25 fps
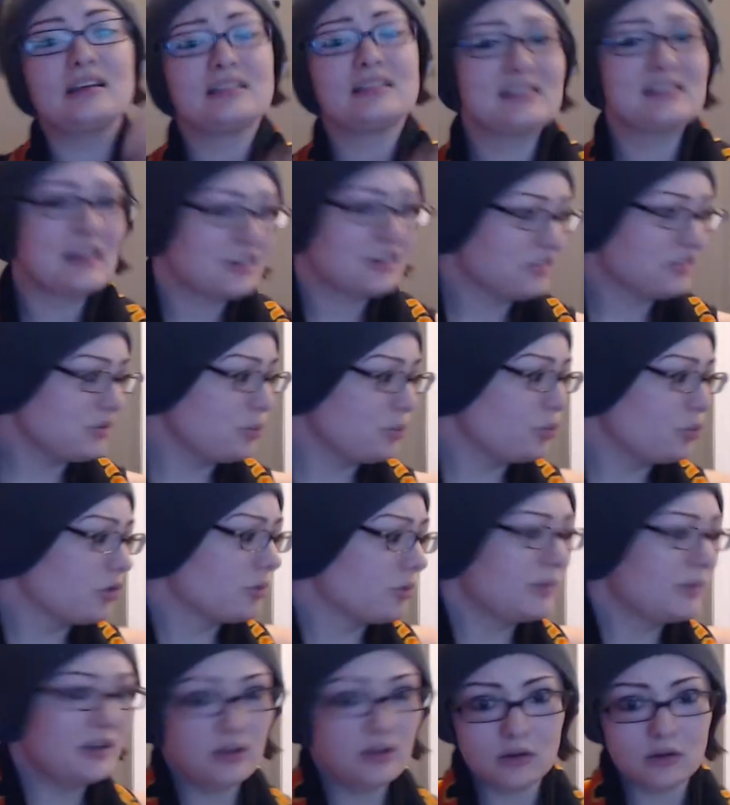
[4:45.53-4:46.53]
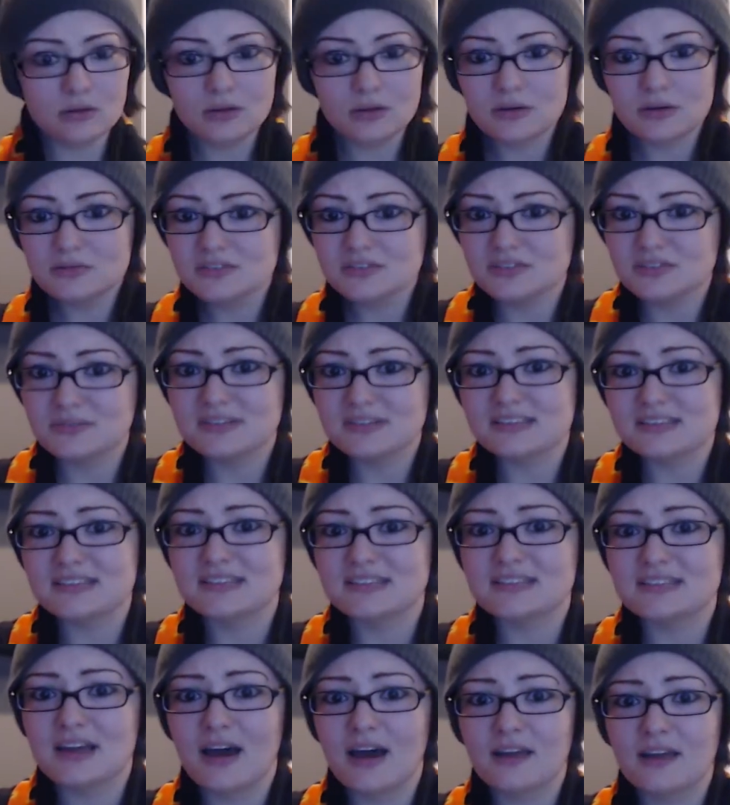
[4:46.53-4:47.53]
actually warm in here though, so this is
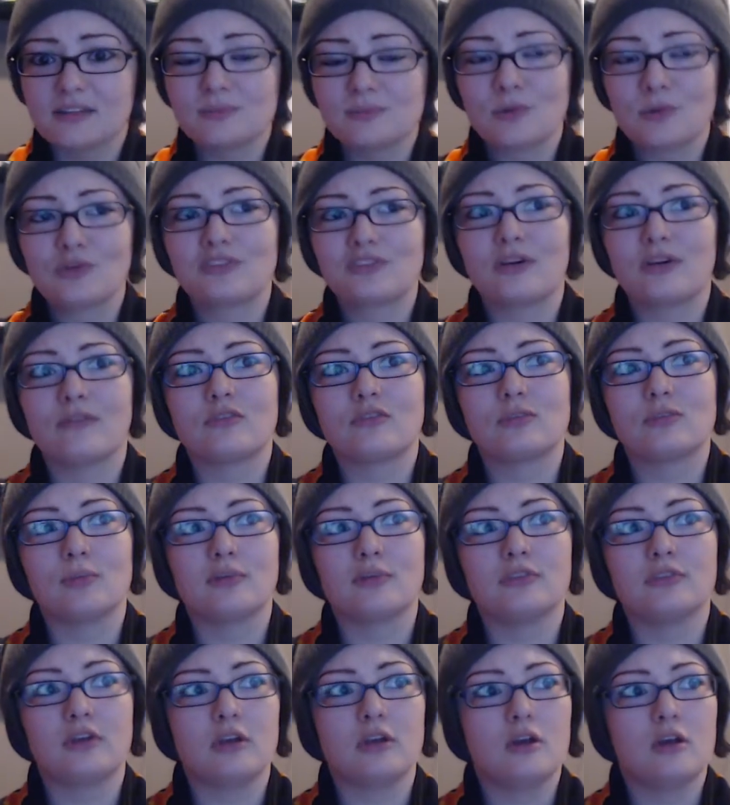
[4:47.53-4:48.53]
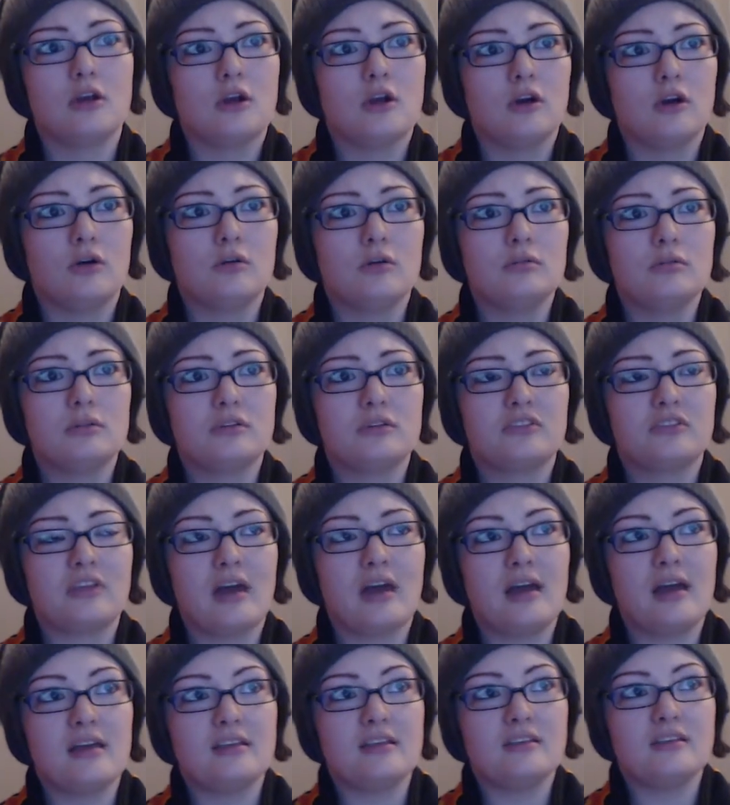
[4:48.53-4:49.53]
not the most comfortable thing. Oh, there's,
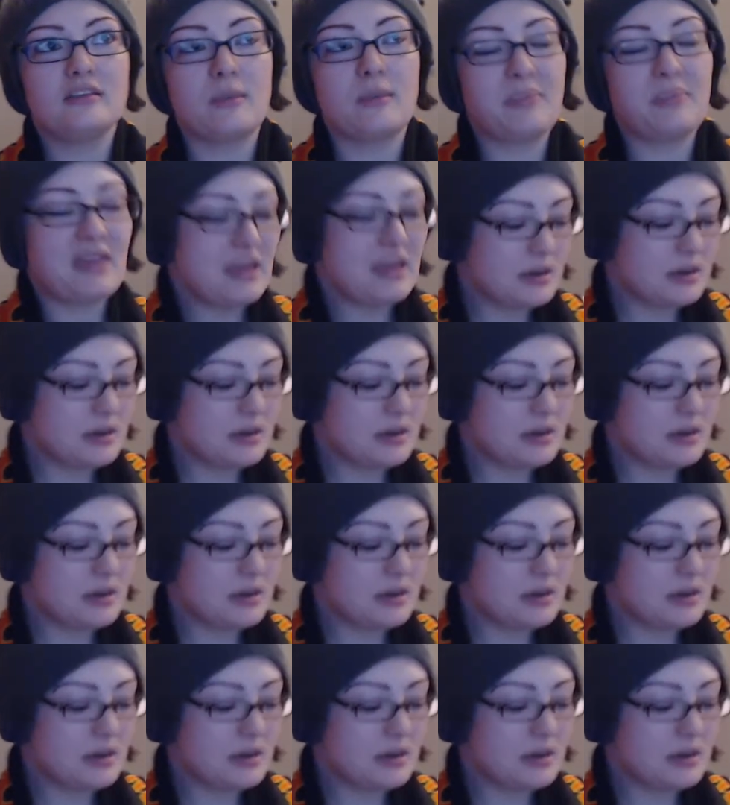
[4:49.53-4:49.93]
is a pin?